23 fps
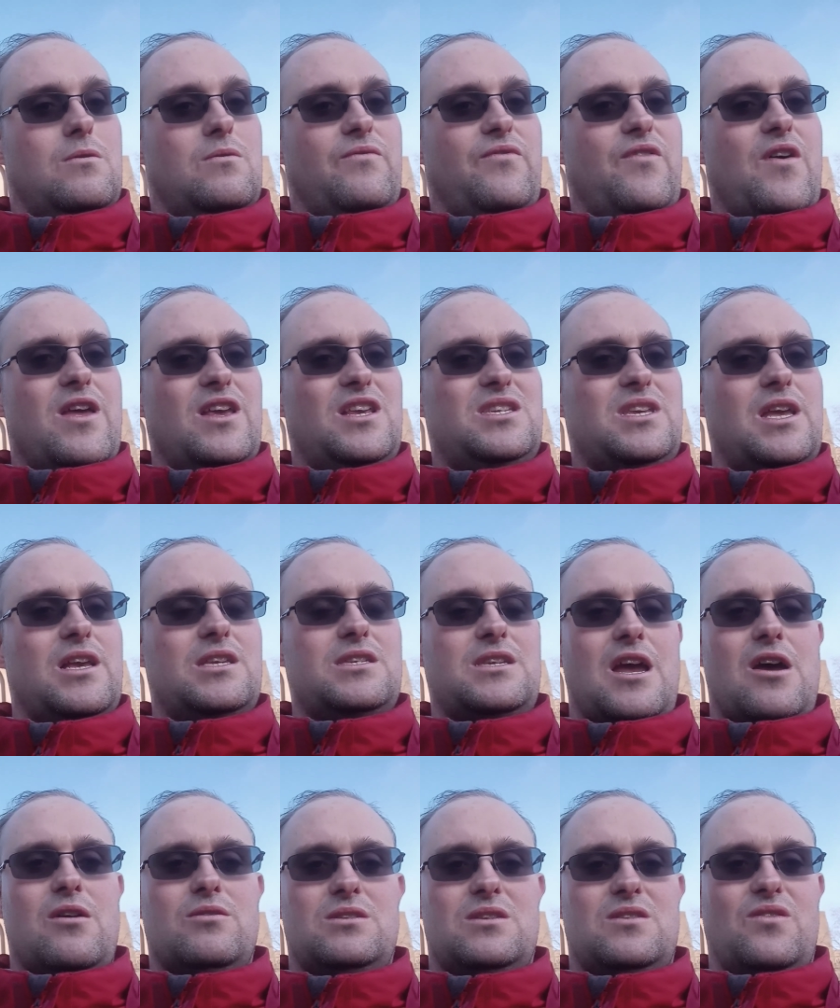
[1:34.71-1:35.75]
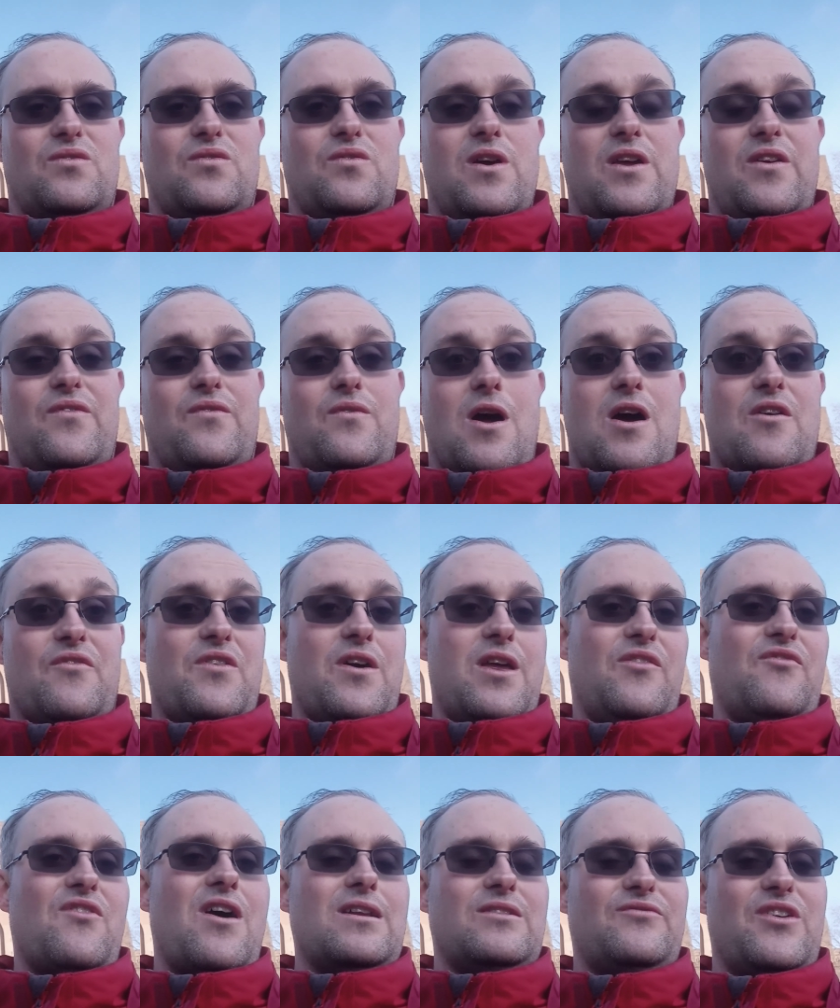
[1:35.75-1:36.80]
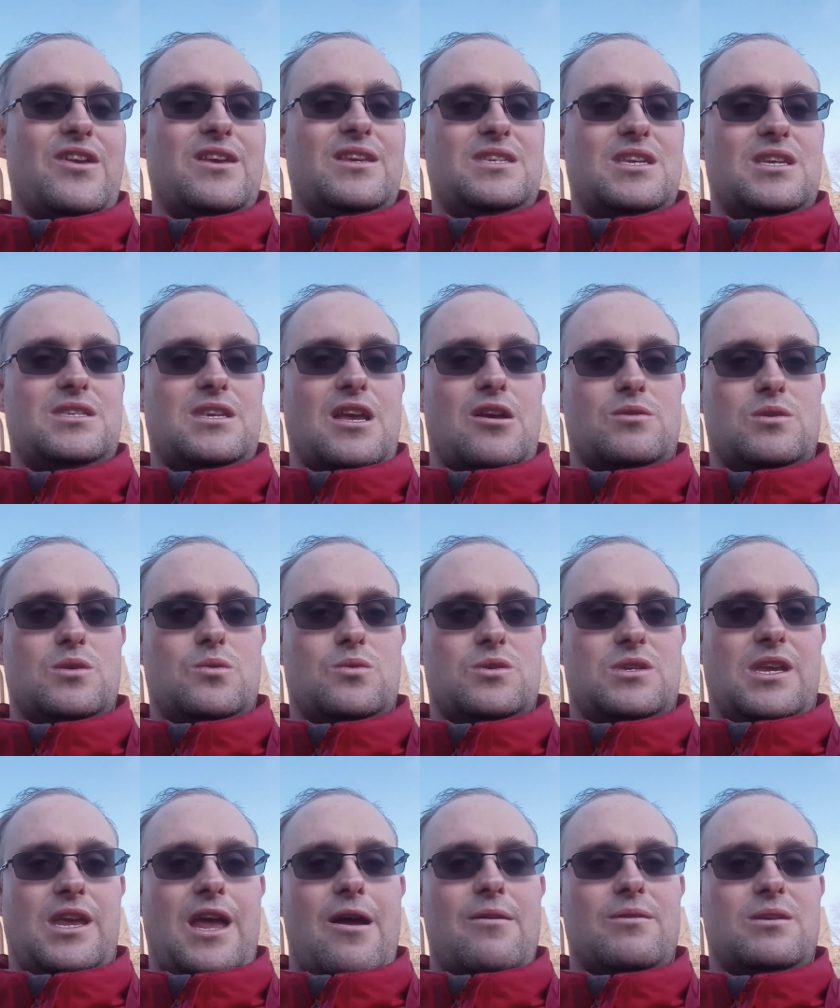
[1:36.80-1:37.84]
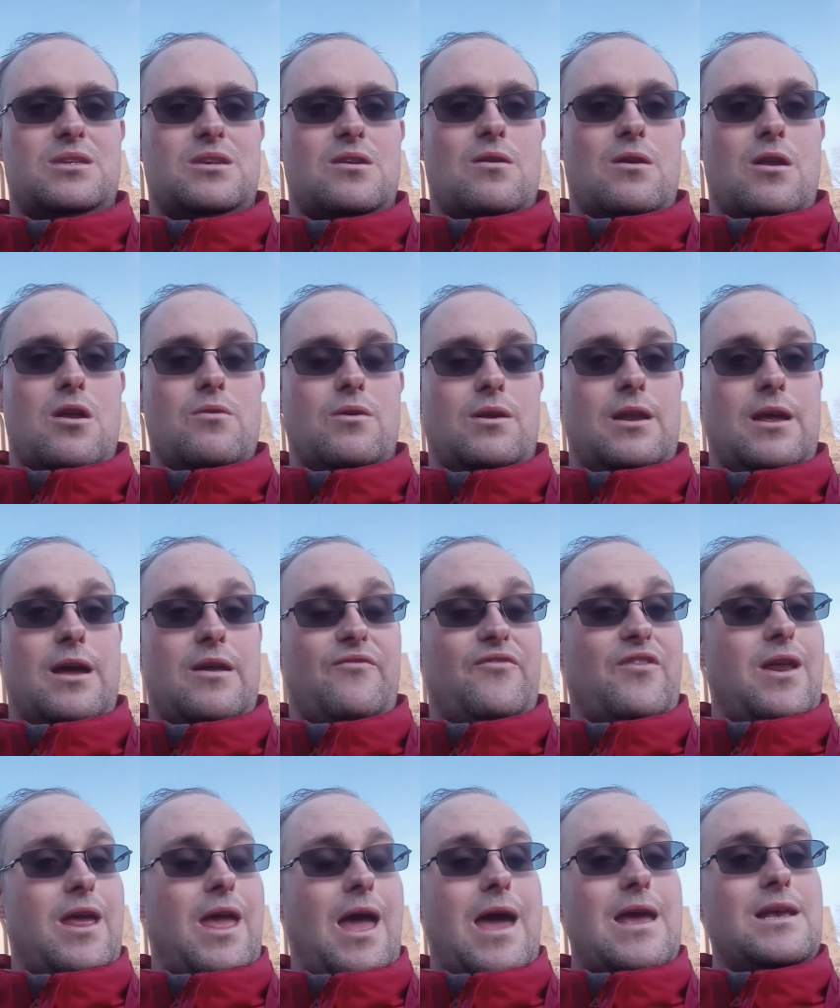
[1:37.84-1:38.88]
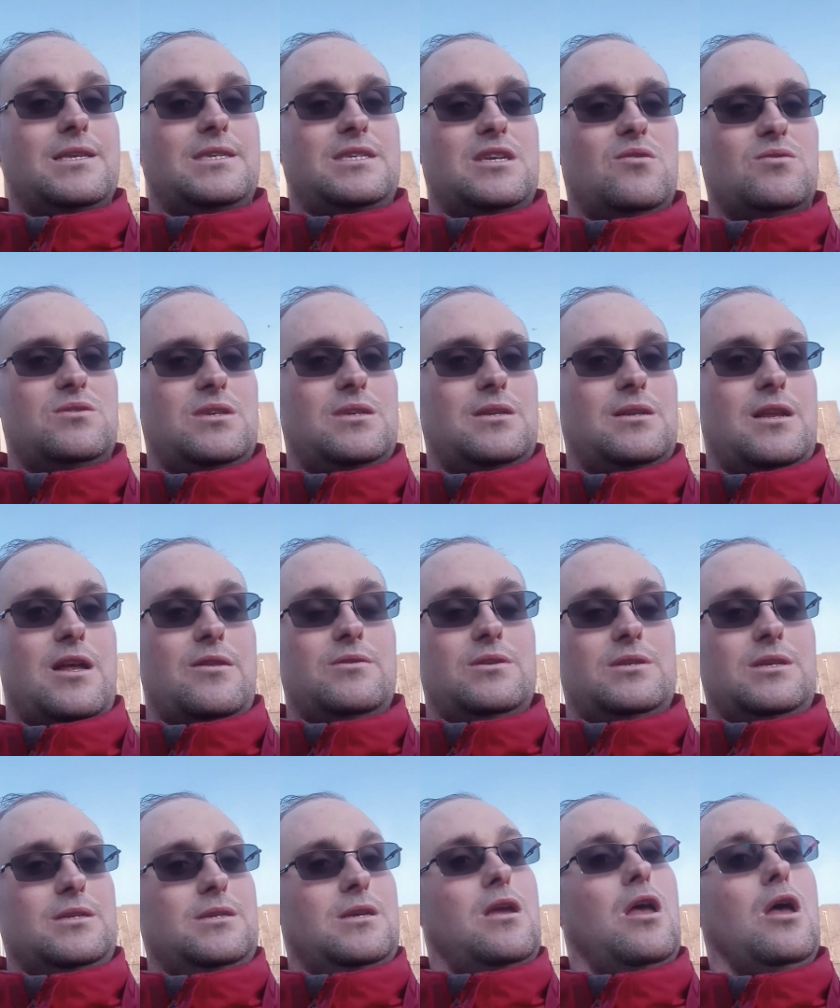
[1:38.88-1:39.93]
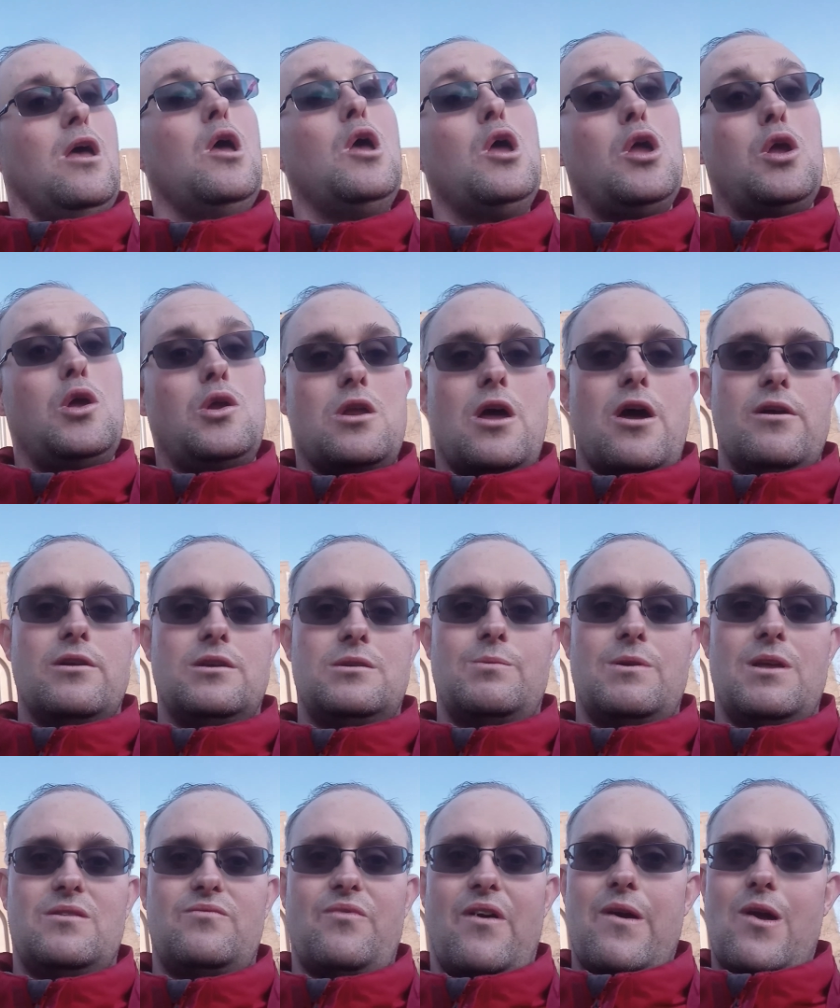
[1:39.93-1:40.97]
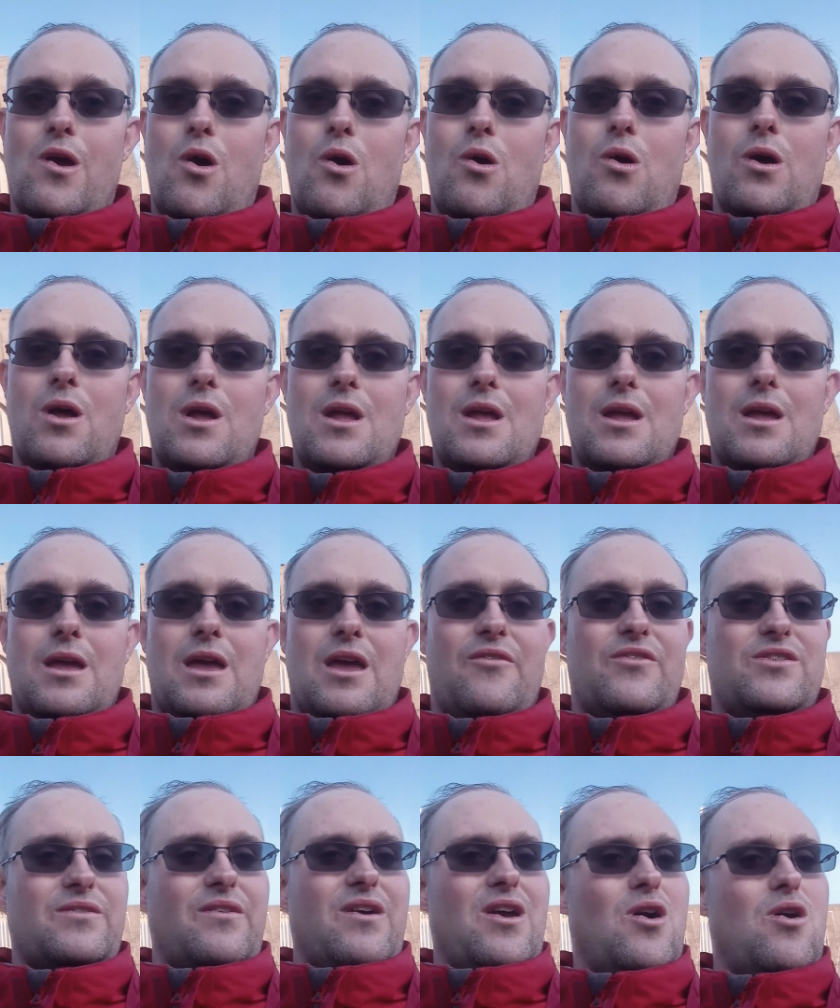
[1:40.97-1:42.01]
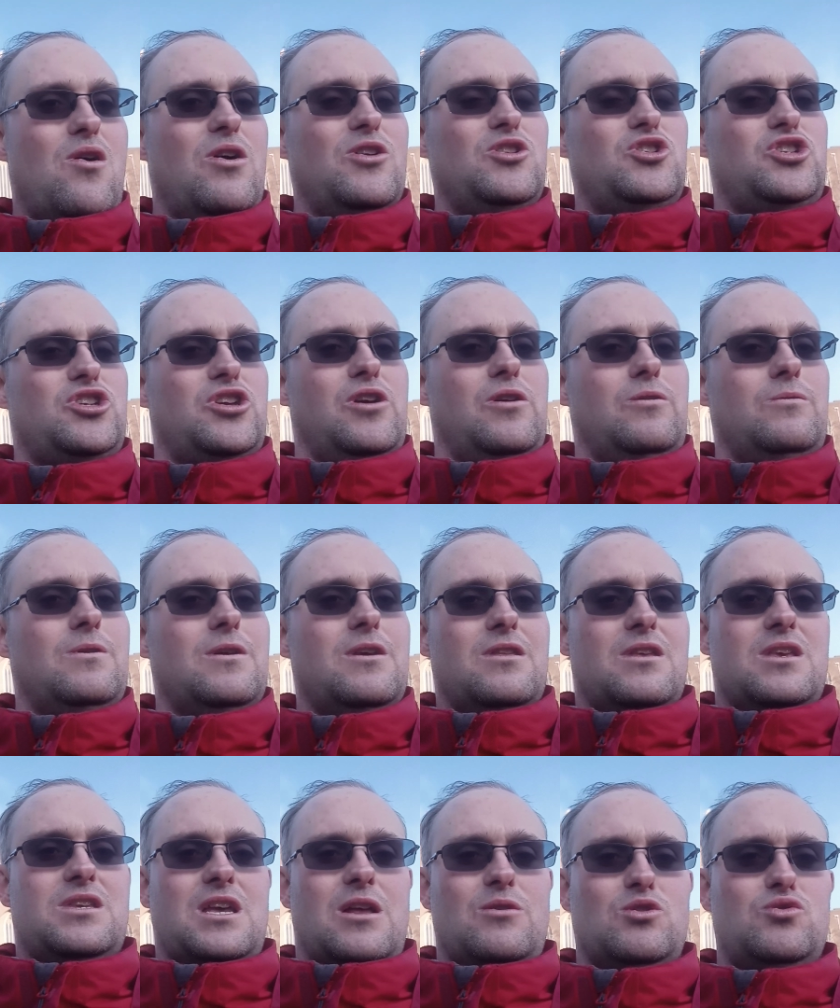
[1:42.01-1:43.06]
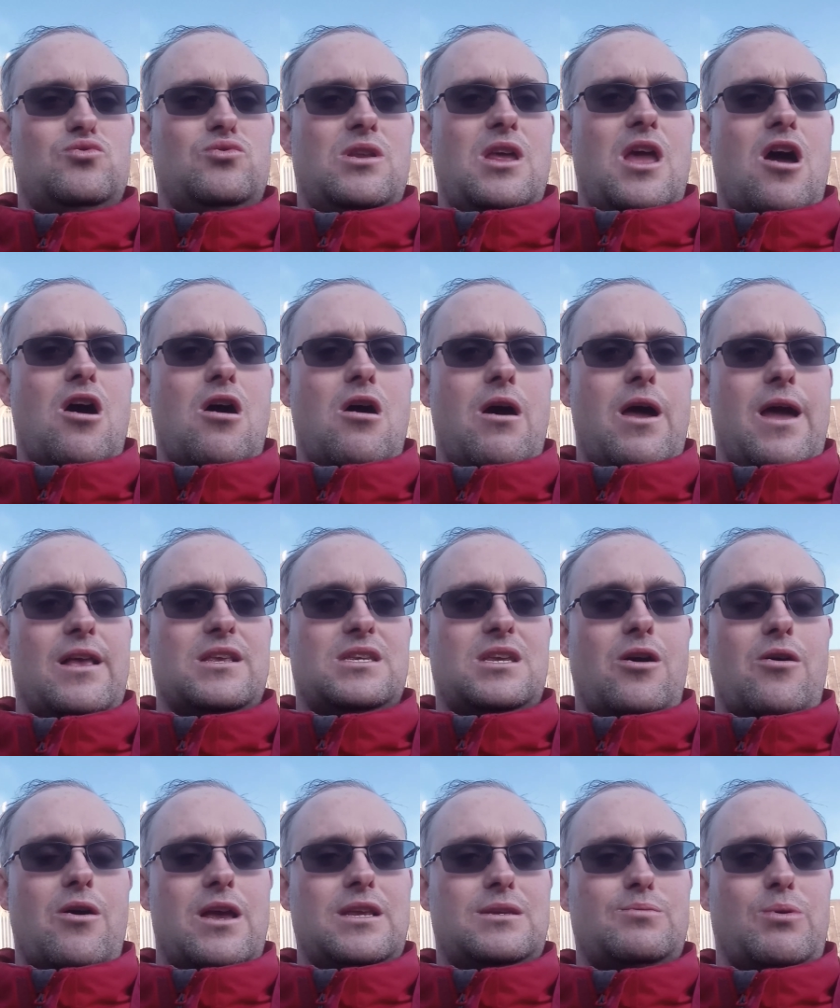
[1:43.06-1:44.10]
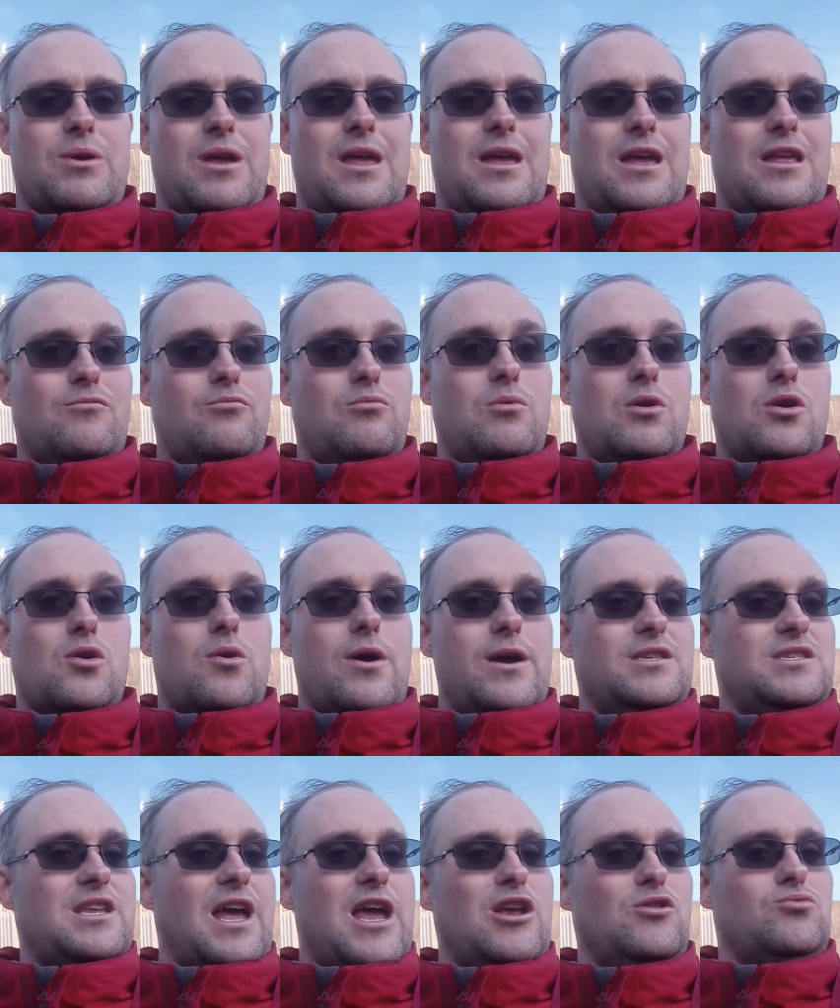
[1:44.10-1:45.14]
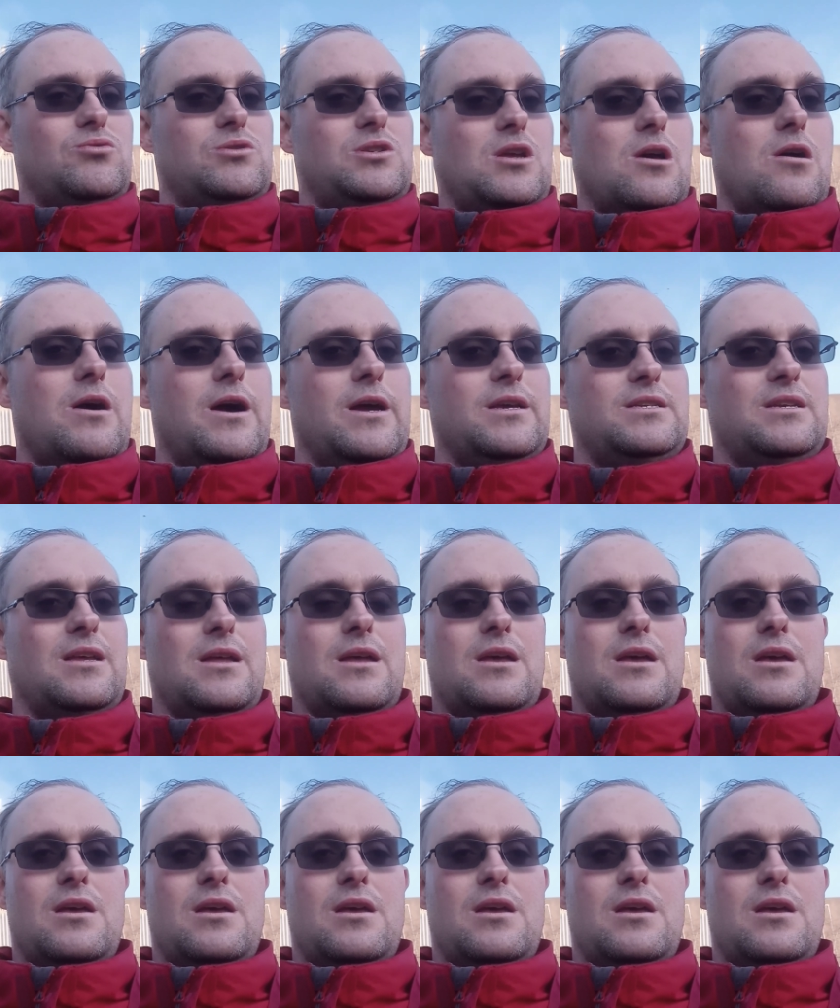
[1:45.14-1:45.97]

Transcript: 36 Celsius or well, 35 to 36 Celsius across the county so locally and 38 Celsius in London City. Who knows? But it's very hot. If it's very hot in June, the sun is really high at its highest peak. It can be quite dangerous, guys.